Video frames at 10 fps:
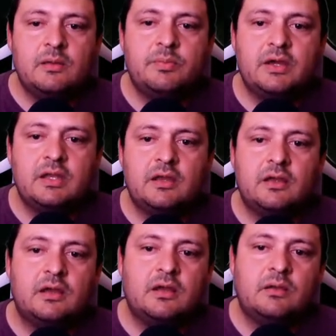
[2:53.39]
but
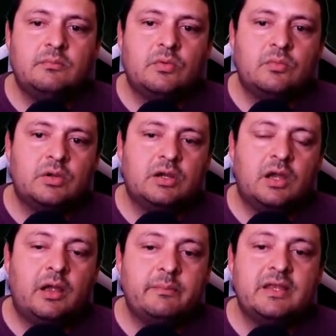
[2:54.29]
um, we're,
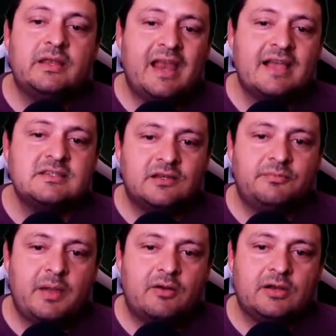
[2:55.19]
I mean, it has
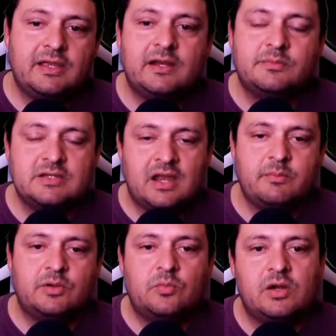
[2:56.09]
enough power to get up to
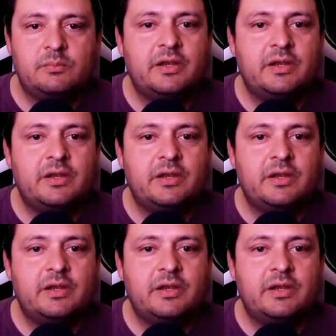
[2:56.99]
Diamond one,